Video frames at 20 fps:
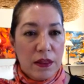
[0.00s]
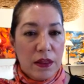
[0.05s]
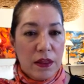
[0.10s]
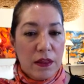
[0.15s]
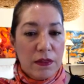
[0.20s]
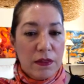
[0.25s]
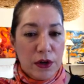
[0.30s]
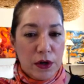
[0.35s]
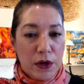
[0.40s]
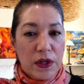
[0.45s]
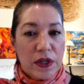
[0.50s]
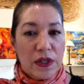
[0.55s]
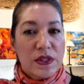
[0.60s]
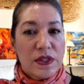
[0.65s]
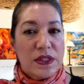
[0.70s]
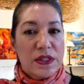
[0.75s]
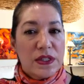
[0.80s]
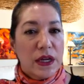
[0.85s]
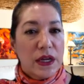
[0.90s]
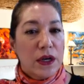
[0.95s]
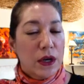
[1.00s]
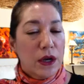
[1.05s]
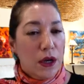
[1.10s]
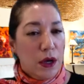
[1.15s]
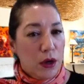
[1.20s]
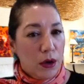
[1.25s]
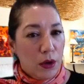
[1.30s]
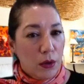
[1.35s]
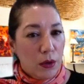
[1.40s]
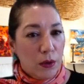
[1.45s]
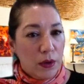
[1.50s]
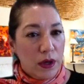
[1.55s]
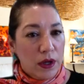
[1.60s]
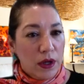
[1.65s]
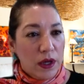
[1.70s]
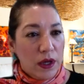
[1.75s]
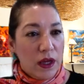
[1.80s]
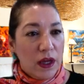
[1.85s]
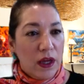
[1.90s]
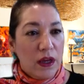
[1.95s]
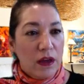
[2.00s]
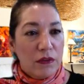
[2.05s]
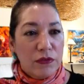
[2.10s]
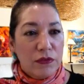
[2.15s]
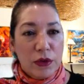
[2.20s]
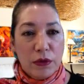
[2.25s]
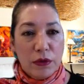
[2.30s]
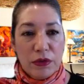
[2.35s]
they're going to say no if you